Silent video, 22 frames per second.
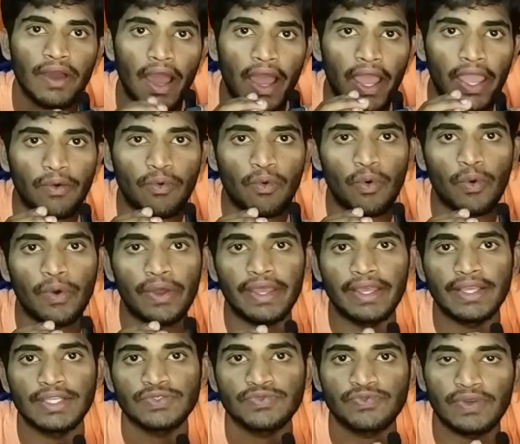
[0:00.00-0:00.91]

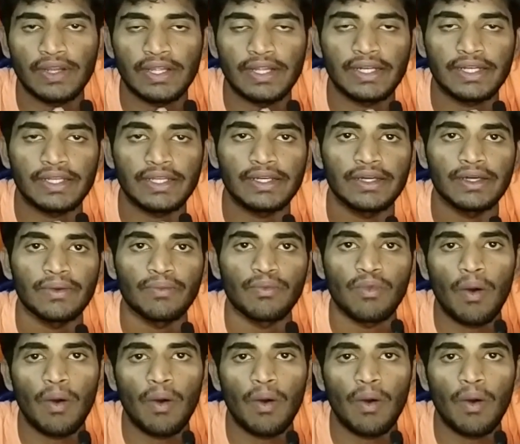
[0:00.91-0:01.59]
iOS, Flutter,